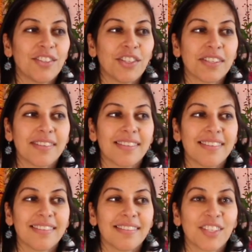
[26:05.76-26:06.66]
Just
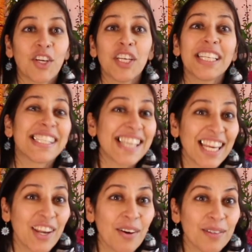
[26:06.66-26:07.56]
couldn't
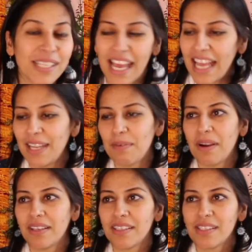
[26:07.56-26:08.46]
say no to
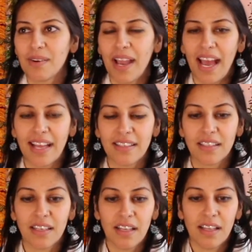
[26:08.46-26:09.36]
anyone. So I had
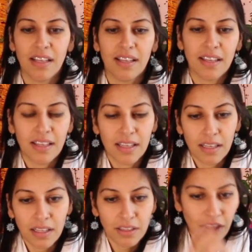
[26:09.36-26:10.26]

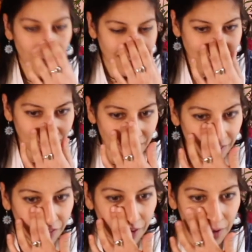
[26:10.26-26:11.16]
lots of
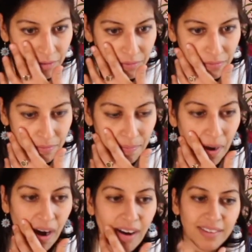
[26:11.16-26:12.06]
different
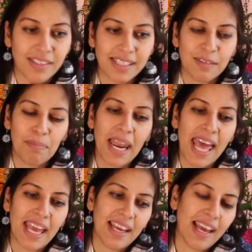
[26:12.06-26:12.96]
parts to
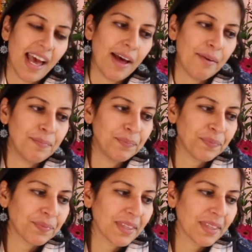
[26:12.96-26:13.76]
play, and